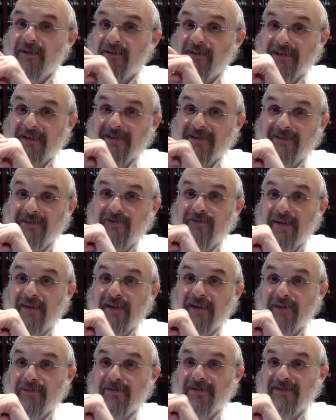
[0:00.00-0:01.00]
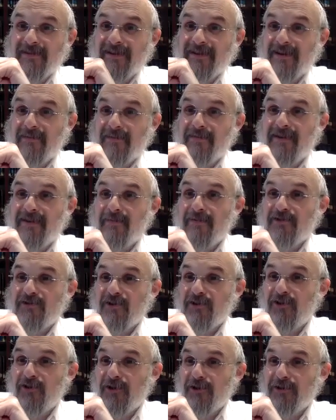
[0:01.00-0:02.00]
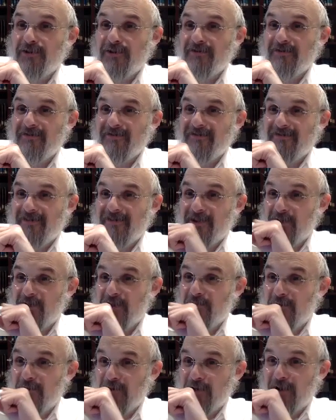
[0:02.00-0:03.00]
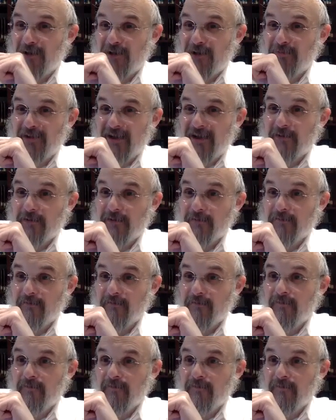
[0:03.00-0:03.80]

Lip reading: Let's continue that the Rebbe Shulchan Aruch. It'll all come together.